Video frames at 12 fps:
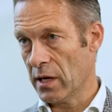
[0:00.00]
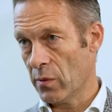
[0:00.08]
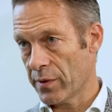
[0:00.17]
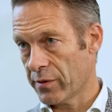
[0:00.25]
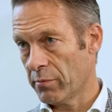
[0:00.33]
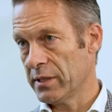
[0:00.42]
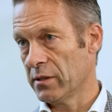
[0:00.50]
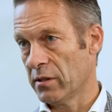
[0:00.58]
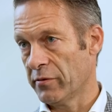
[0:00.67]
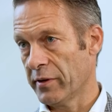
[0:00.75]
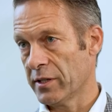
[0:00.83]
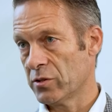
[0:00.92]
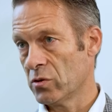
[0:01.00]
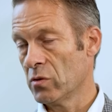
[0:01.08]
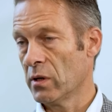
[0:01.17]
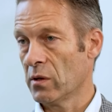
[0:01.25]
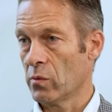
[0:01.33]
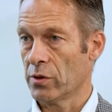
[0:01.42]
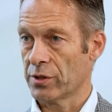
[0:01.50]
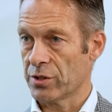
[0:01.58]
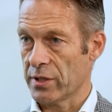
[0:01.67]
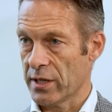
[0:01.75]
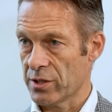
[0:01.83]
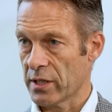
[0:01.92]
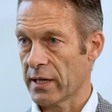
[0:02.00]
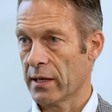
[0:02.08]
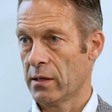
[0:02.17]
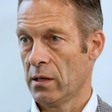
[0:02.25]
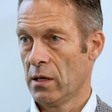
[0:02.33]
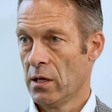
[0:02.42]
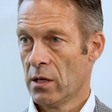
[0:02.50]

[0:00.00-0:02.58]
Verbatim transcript: now we've completed the phase two and the world has changed again.